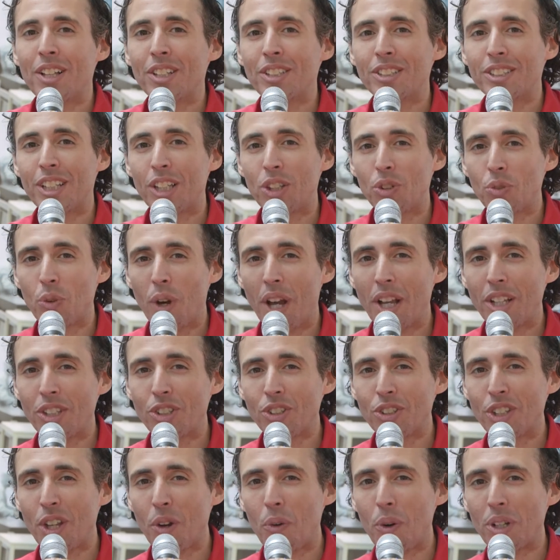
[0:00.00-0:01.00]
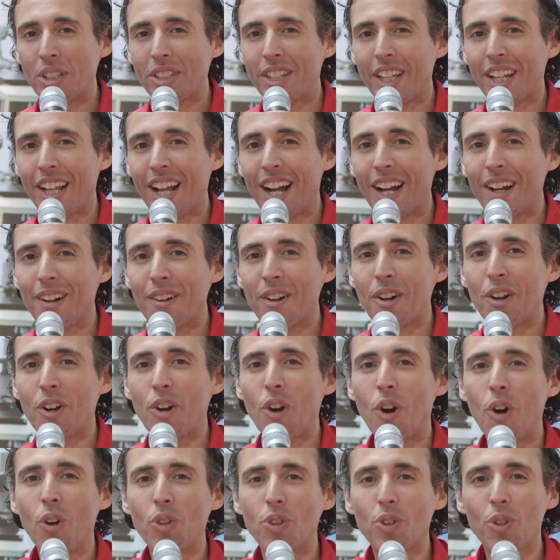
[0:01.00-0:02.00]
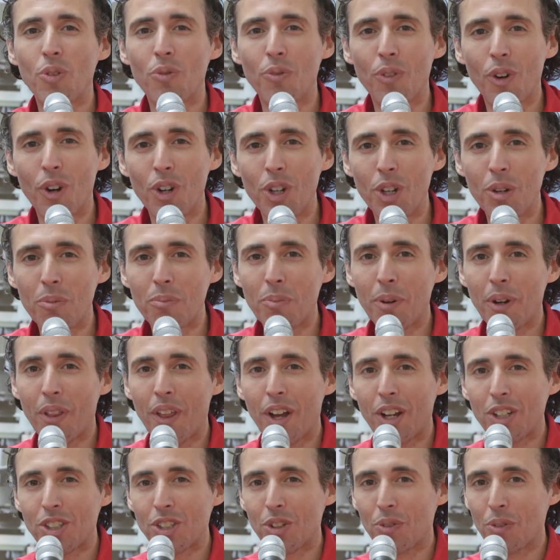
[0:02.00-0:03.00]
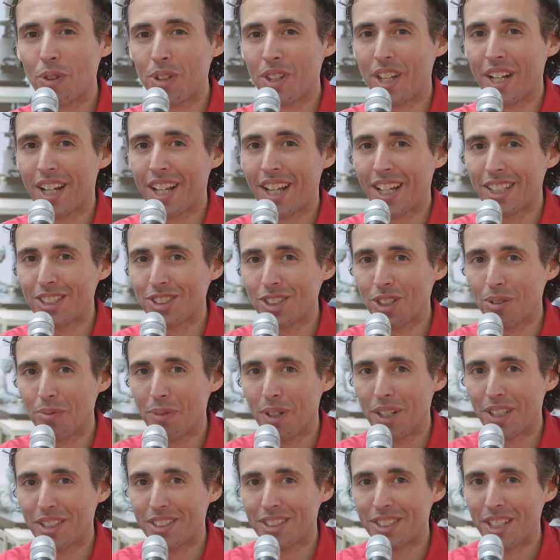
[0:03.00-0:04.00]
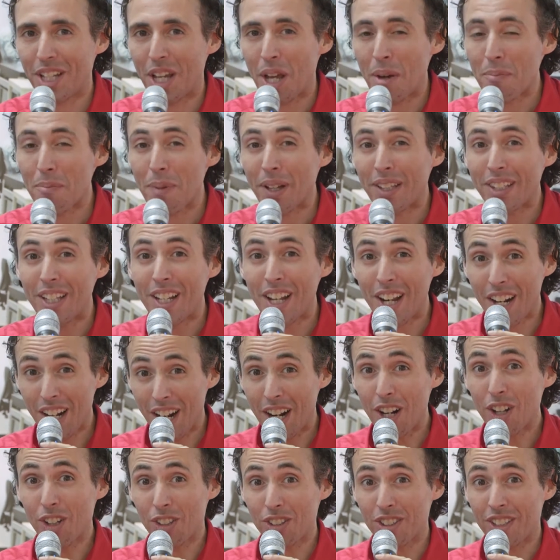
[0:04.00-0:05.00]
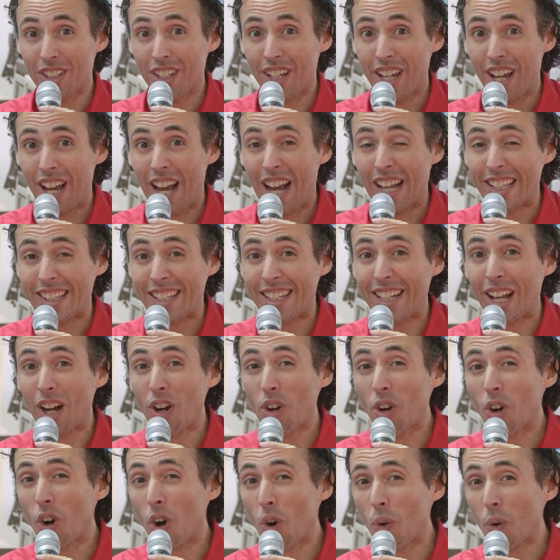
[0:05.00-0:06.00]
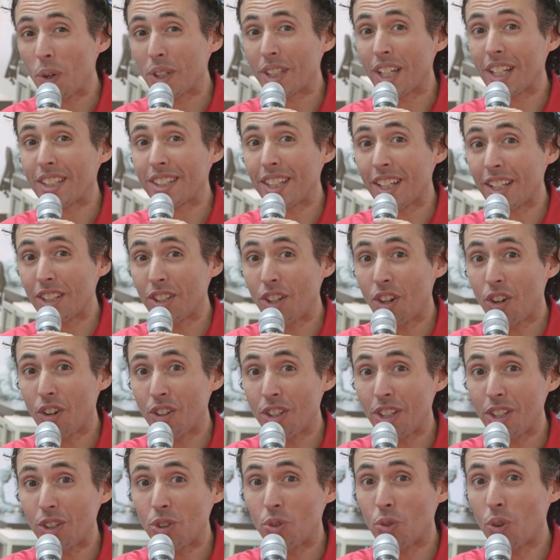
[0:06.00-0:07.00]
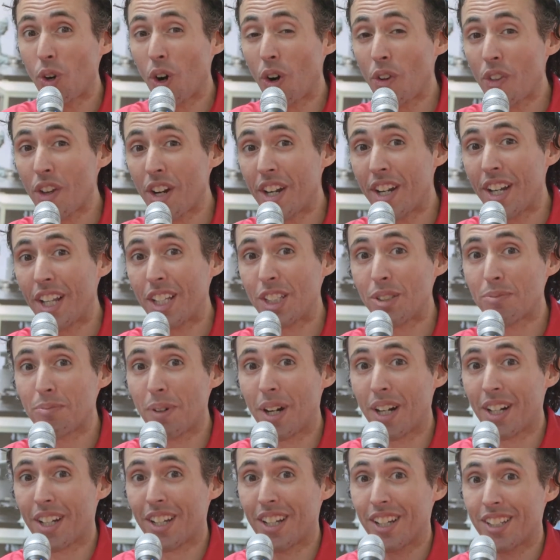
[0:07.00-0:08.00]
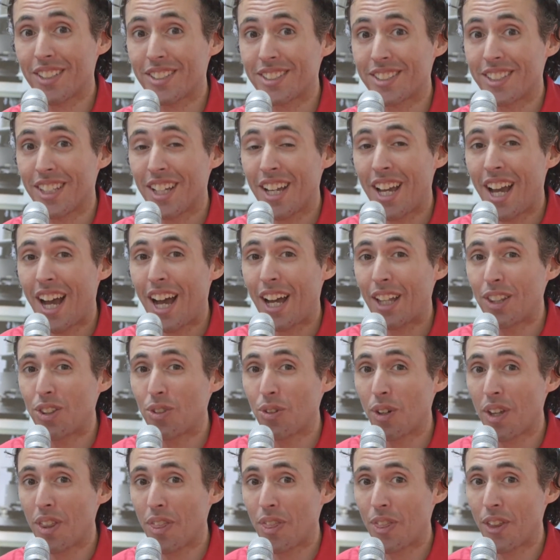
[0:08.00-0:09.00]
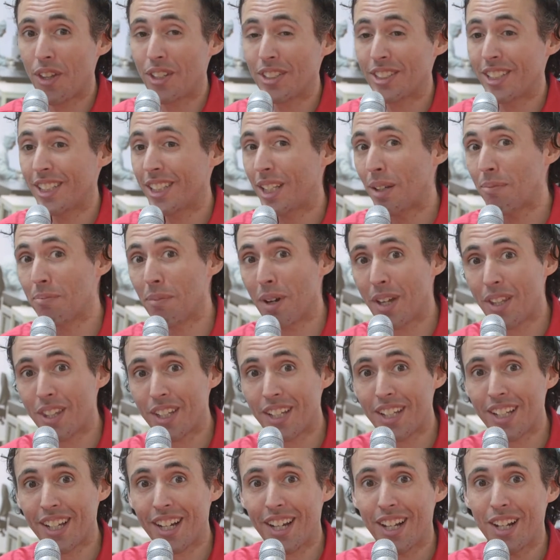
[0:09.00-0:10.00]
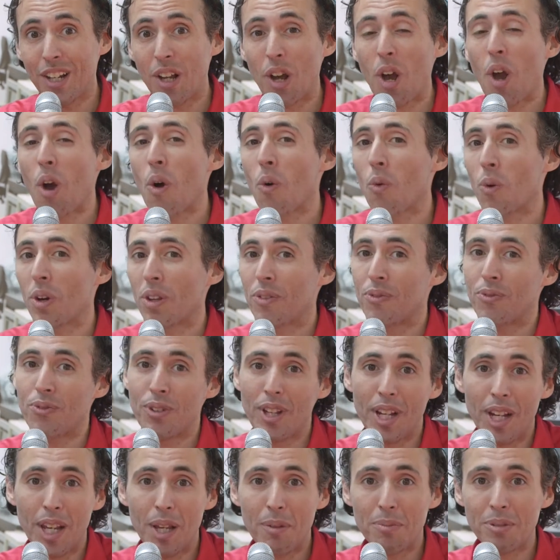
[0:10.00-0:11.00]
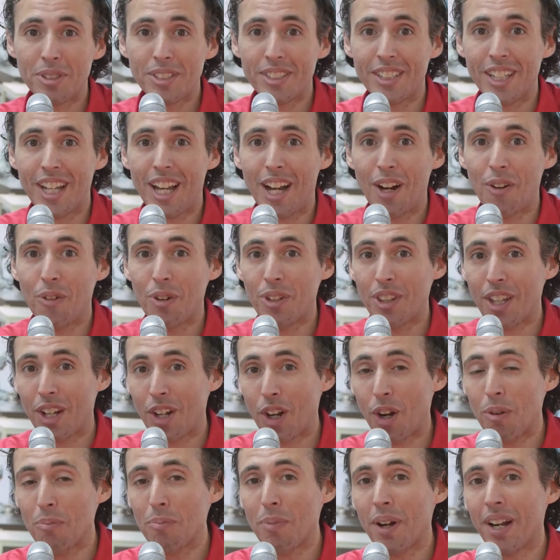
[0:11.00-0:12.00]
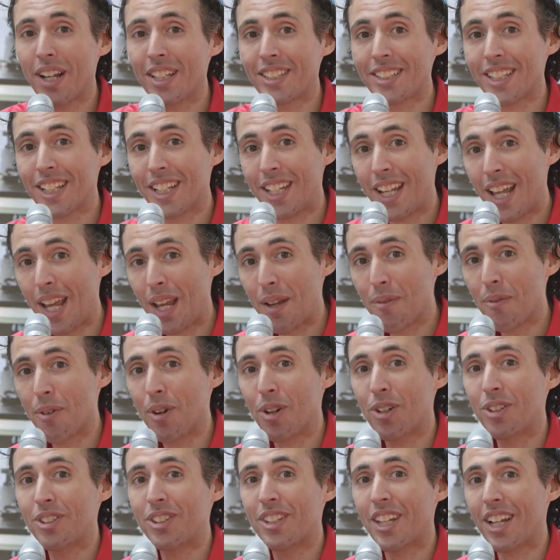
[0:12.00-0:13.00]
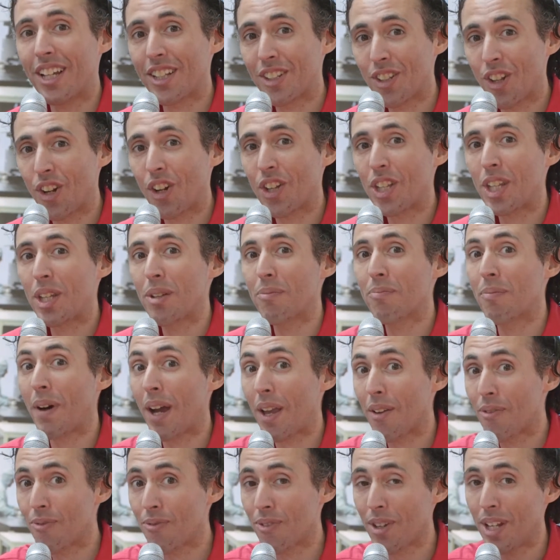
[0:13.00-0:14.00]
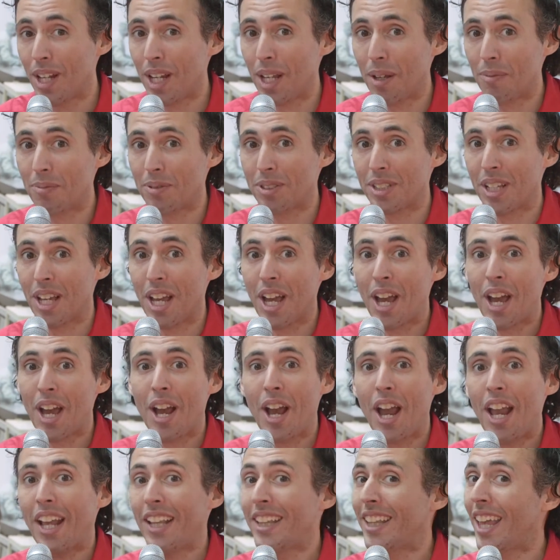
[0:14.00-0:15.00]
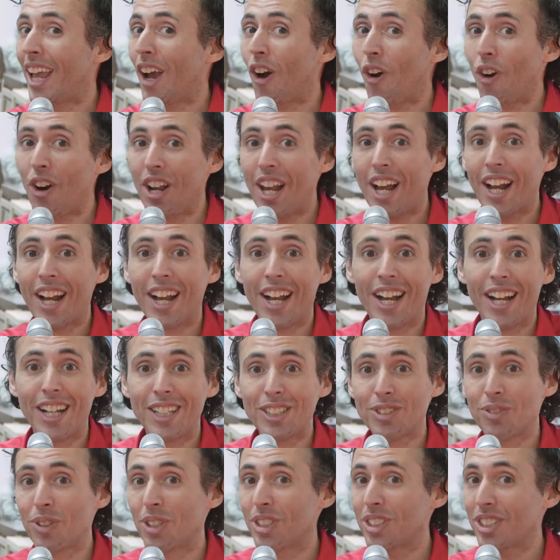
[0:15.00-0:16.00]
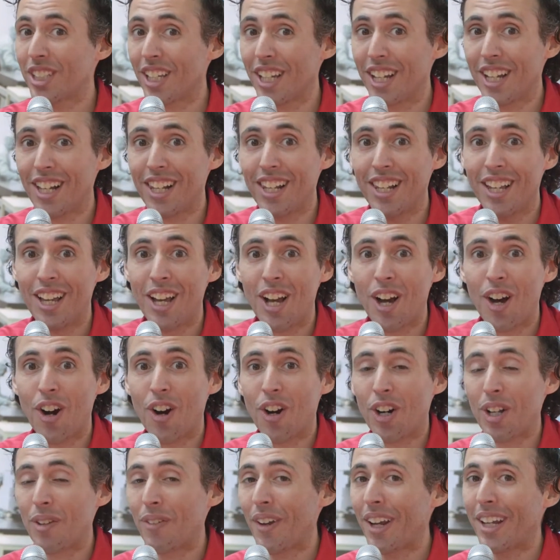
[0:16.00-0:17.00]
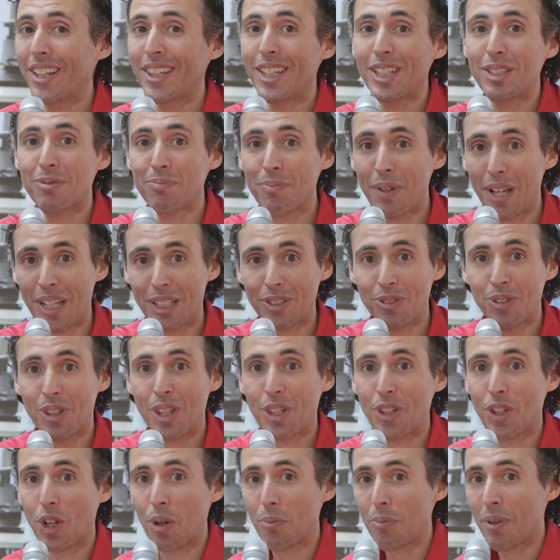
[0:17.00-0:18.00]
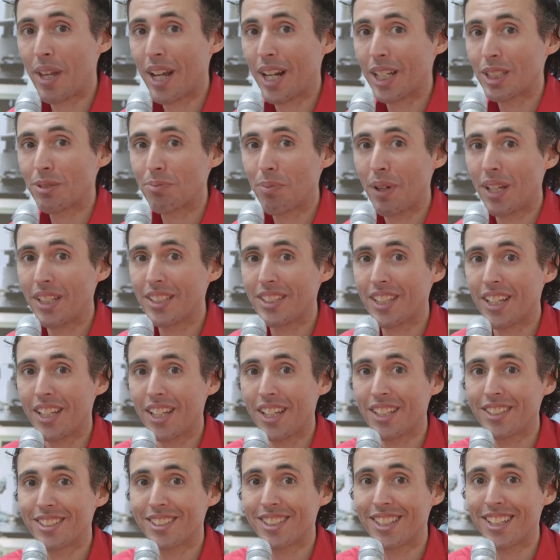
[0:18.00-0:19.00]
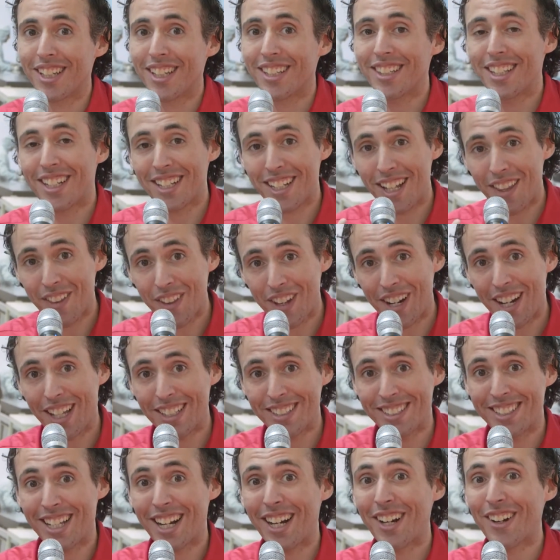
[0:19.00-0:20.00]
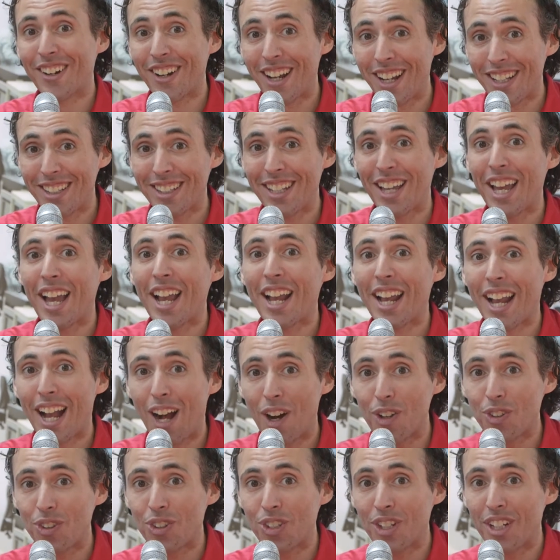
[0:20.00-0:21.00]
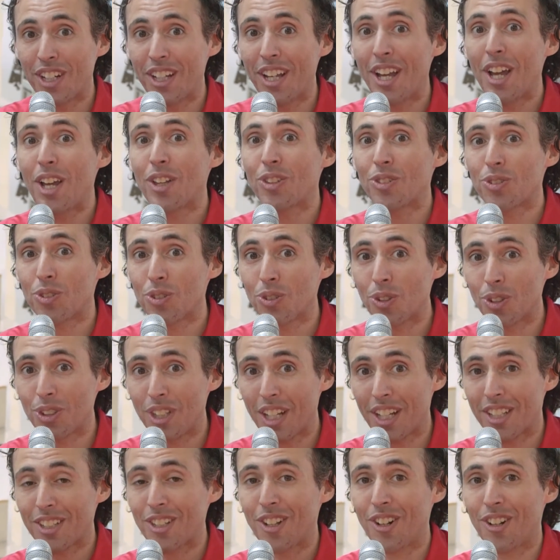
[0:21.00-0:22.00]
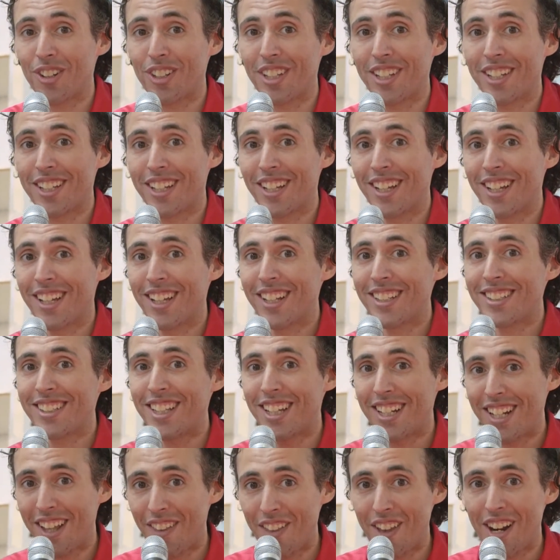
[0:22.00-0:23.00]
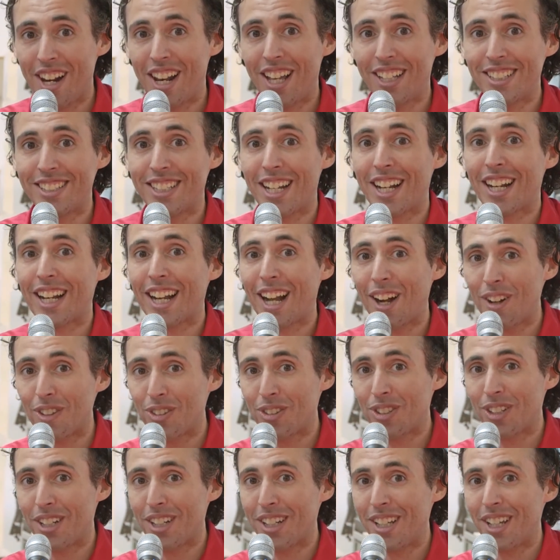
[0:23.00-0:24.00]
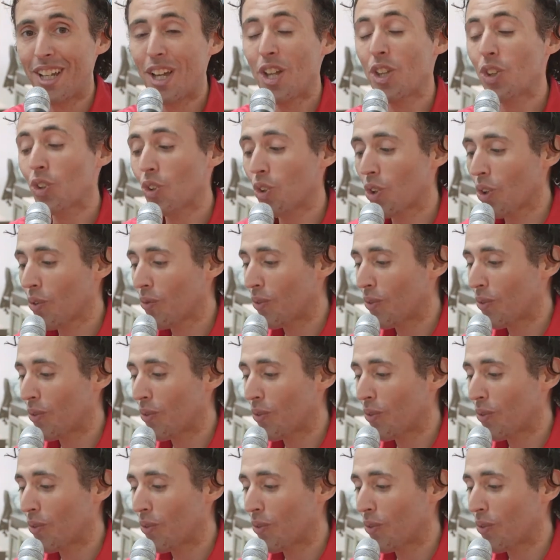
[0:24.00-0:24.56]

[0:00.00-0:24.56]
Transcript: situations in which they can go to volume production with their customers, but they learn a lot, and they can go with that technology to other niche markets and doing things in the medical with Philips and with the companies enabled technology by Philips, in the oil and gas with Shell, or even in the space with the European Space Agency. The Netherlands is a great country to do technology. The Netherlands is a country to do